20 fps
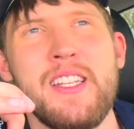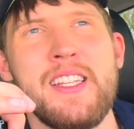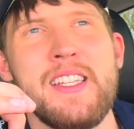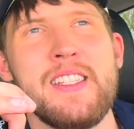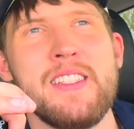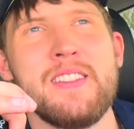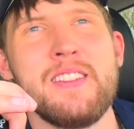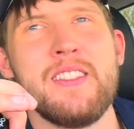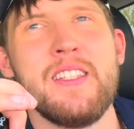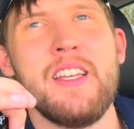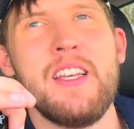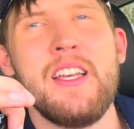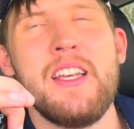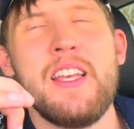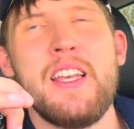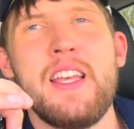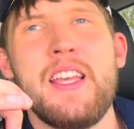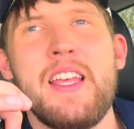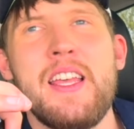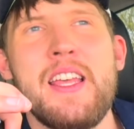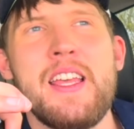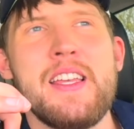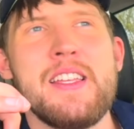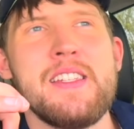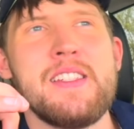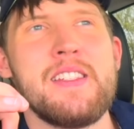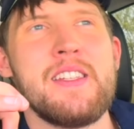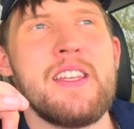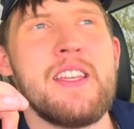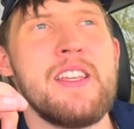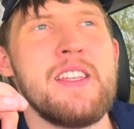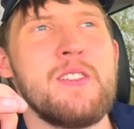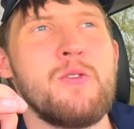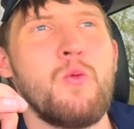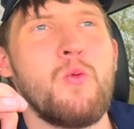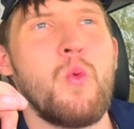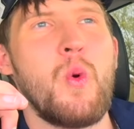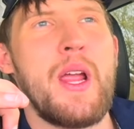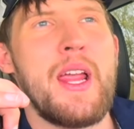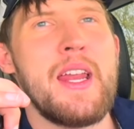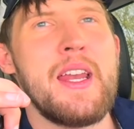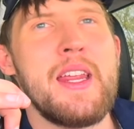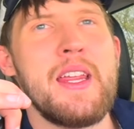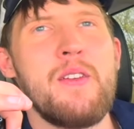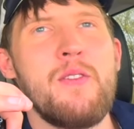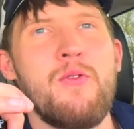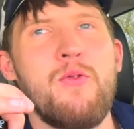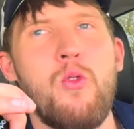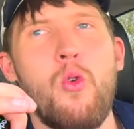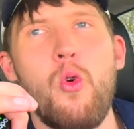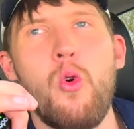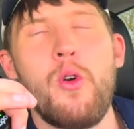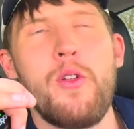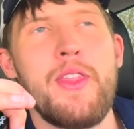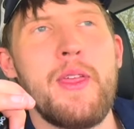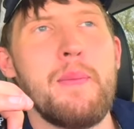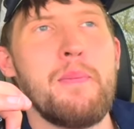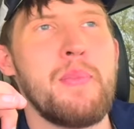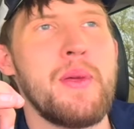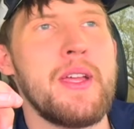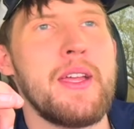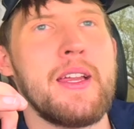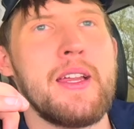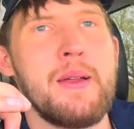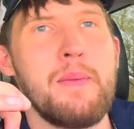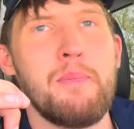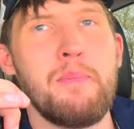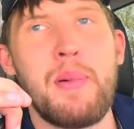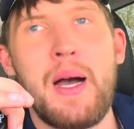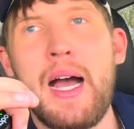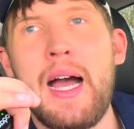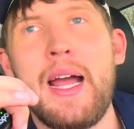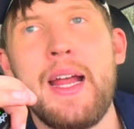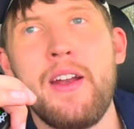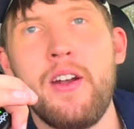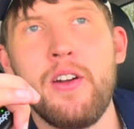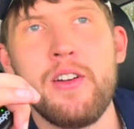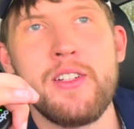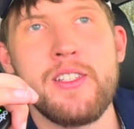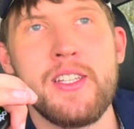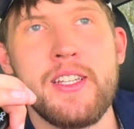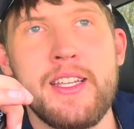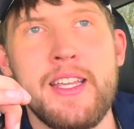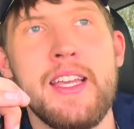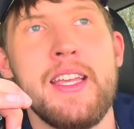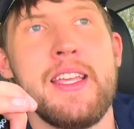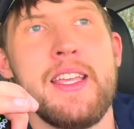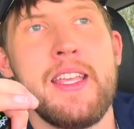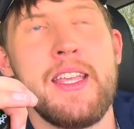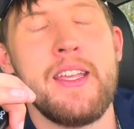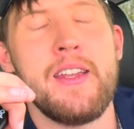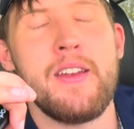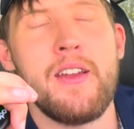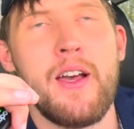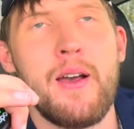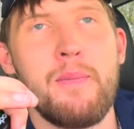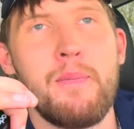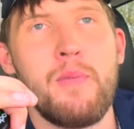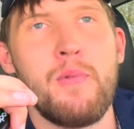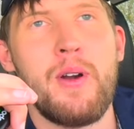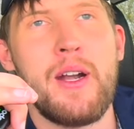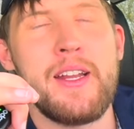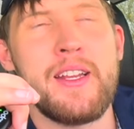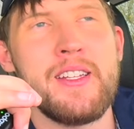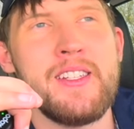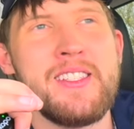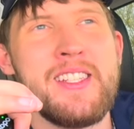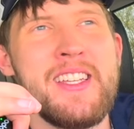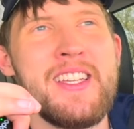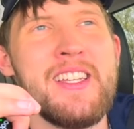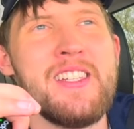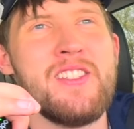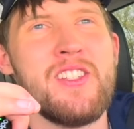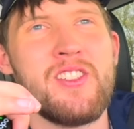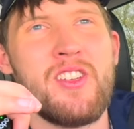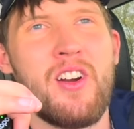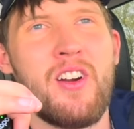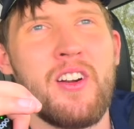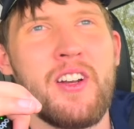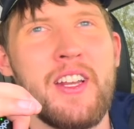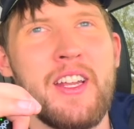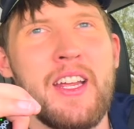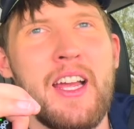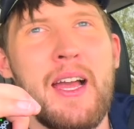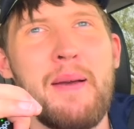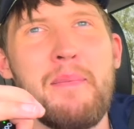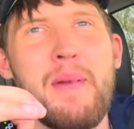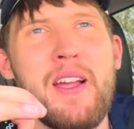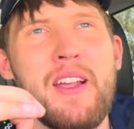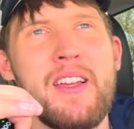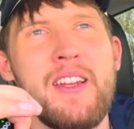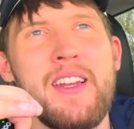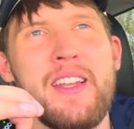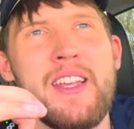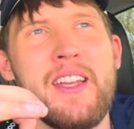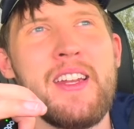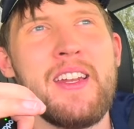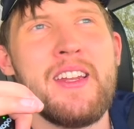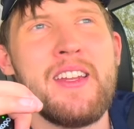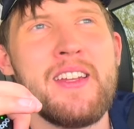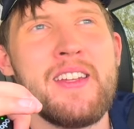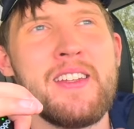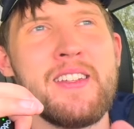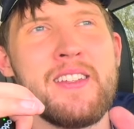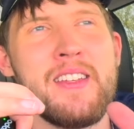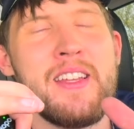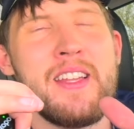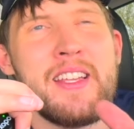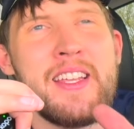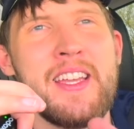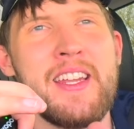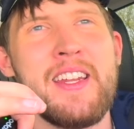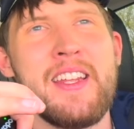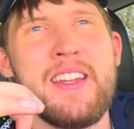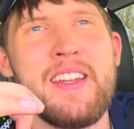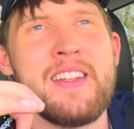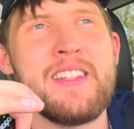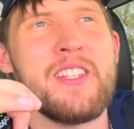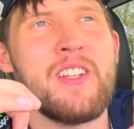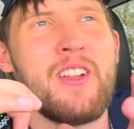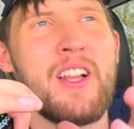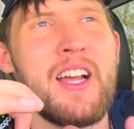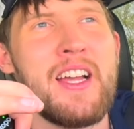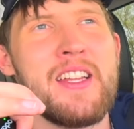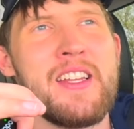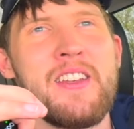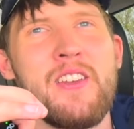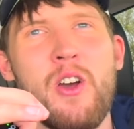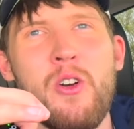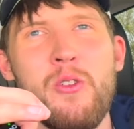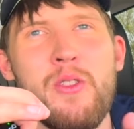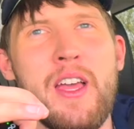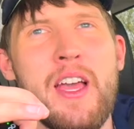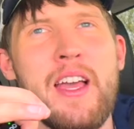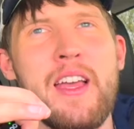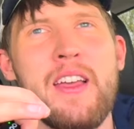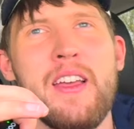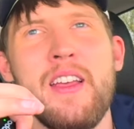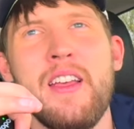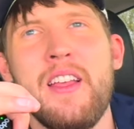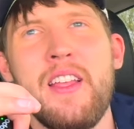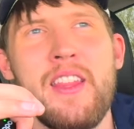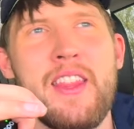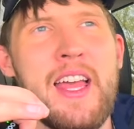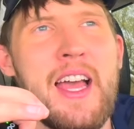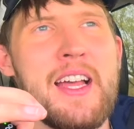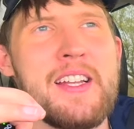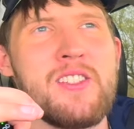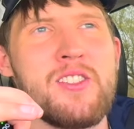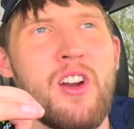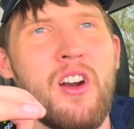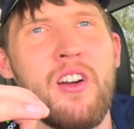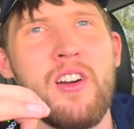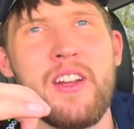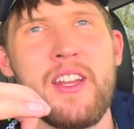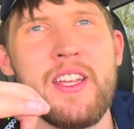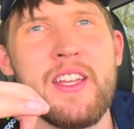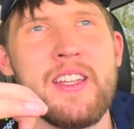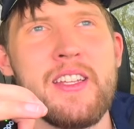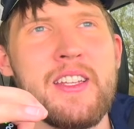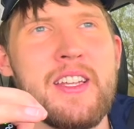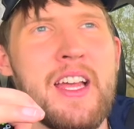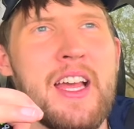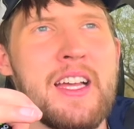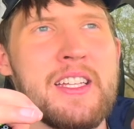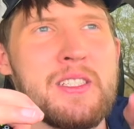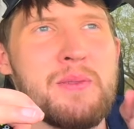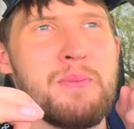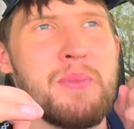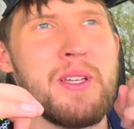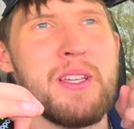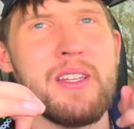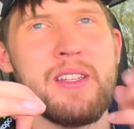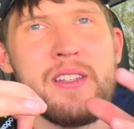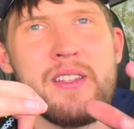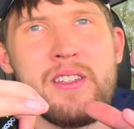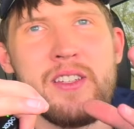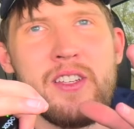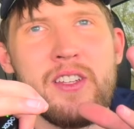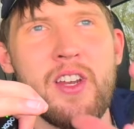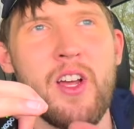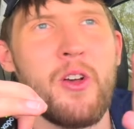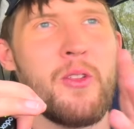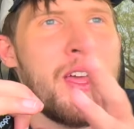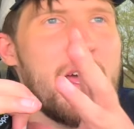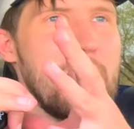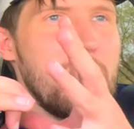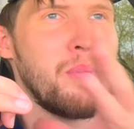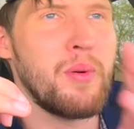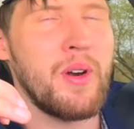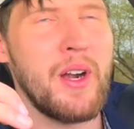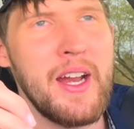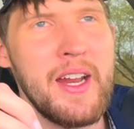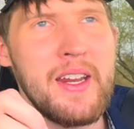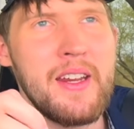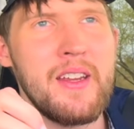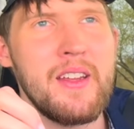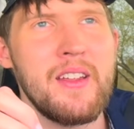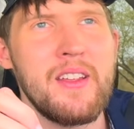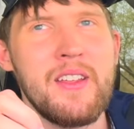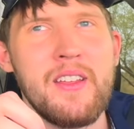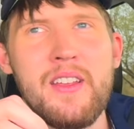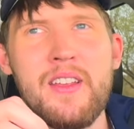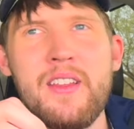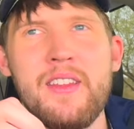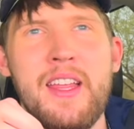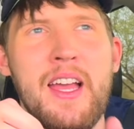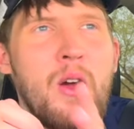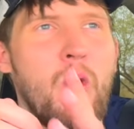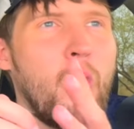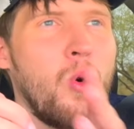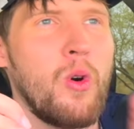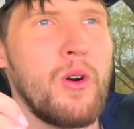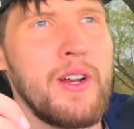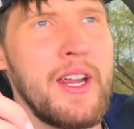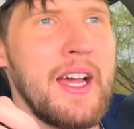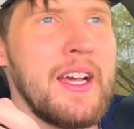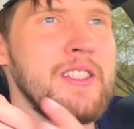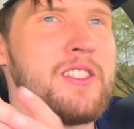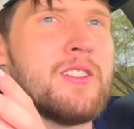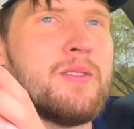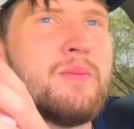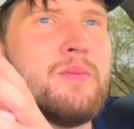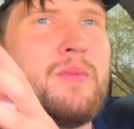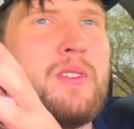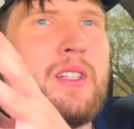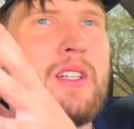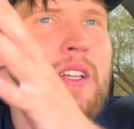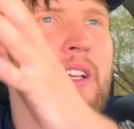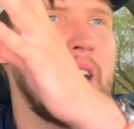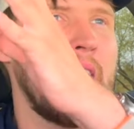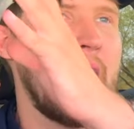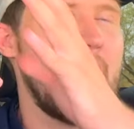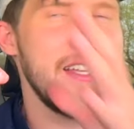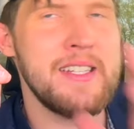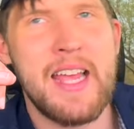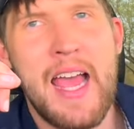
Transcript: is waiting for the big buyer to get eaten up, right? Because he is a target. I'm not going to get in until I know that that target has been, that break, that orgasm has